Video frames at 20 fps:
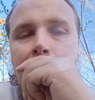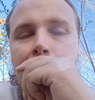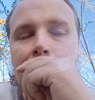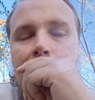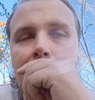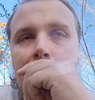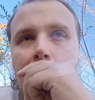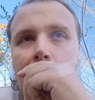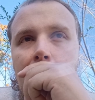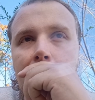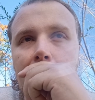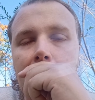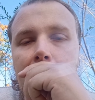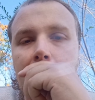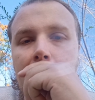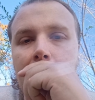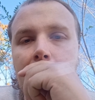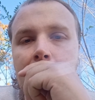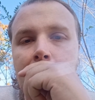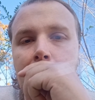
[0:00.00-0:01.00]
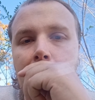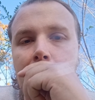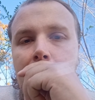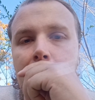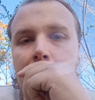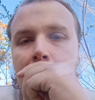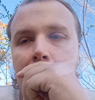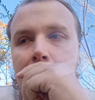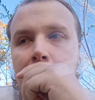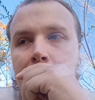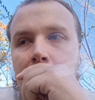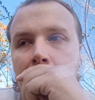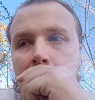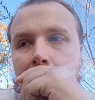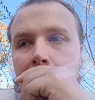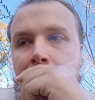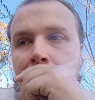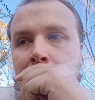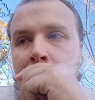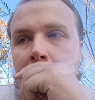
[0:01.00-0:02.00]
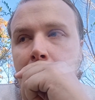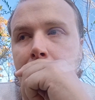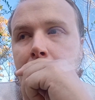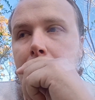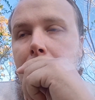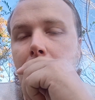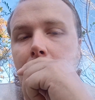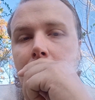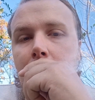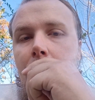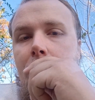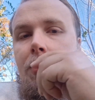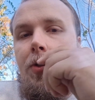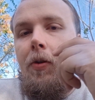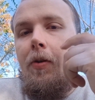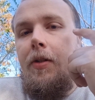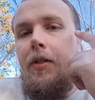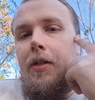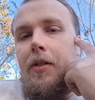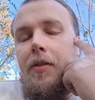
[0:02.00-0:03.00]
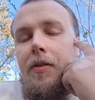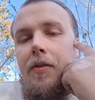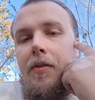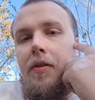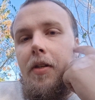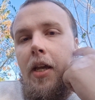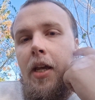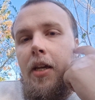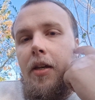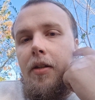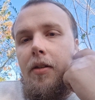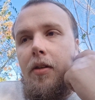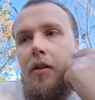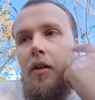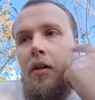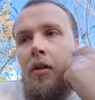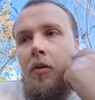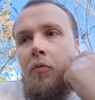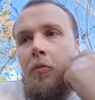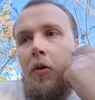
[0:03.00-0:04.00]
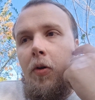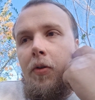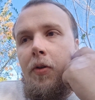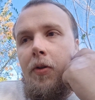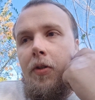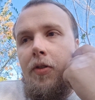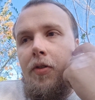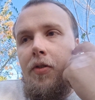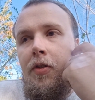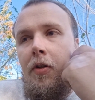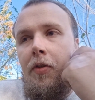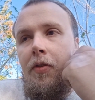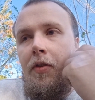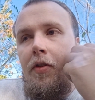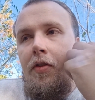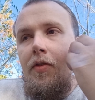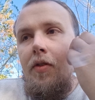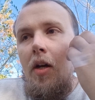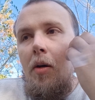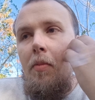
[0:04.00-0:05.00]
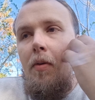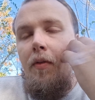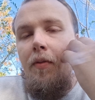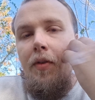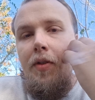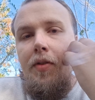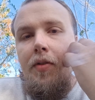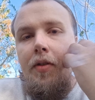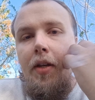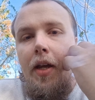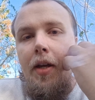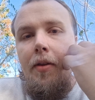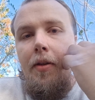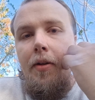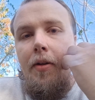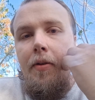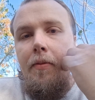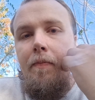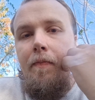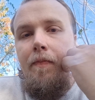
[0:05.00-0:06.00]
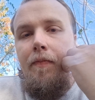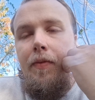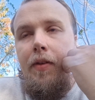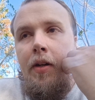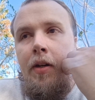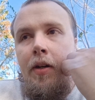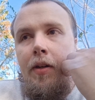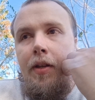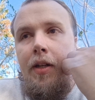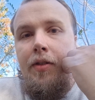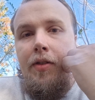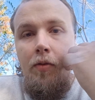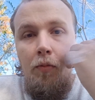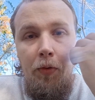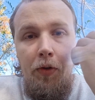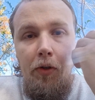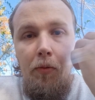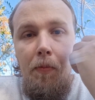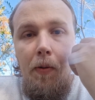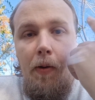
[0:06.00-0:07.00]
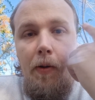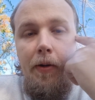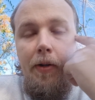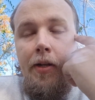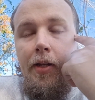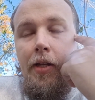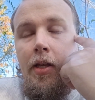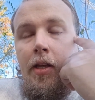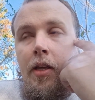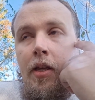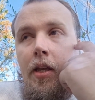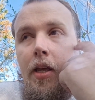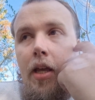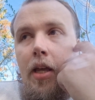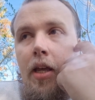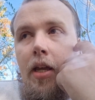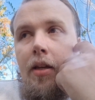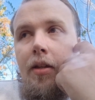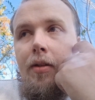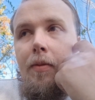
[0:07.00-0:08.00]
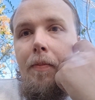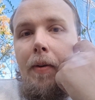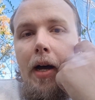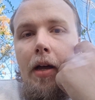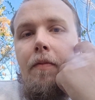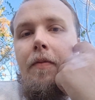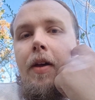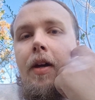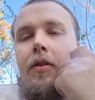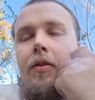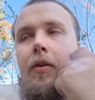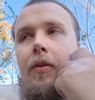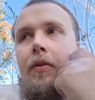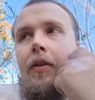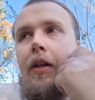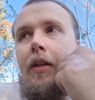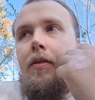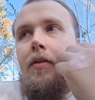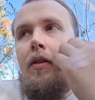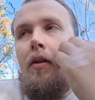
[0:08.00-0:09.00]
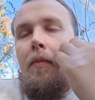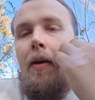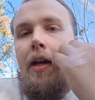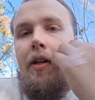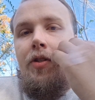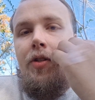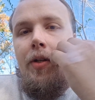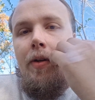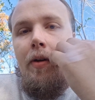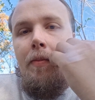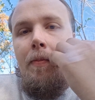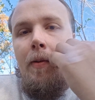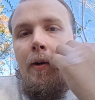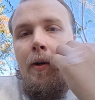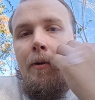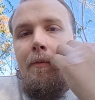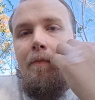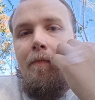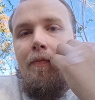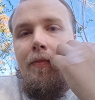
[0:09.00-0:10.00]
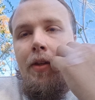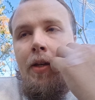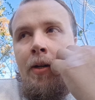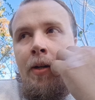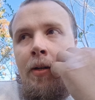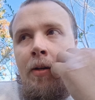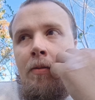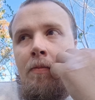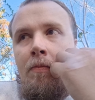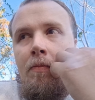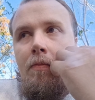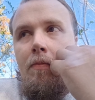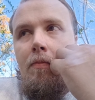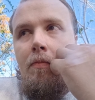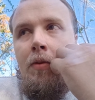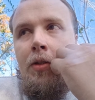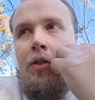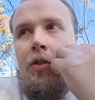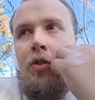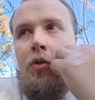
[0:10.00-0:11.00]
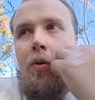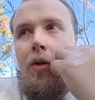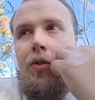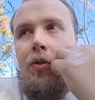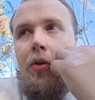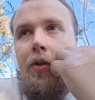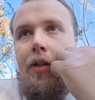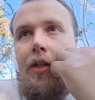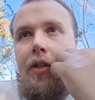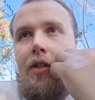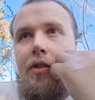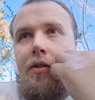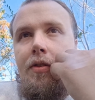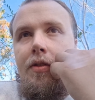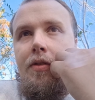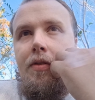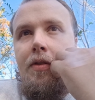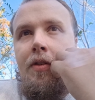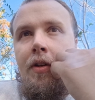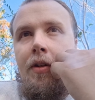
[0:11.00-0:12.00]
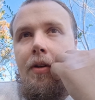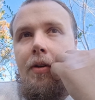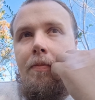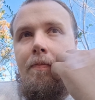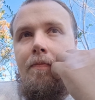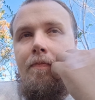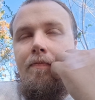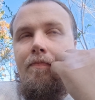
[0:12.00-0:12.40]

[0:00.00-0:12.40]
result, I think, is mostly the same. But both quaternions and rotors, they're the sum of a scalar, that's a real part, and a bivector, that's an imaginary part. But just quaternions, they're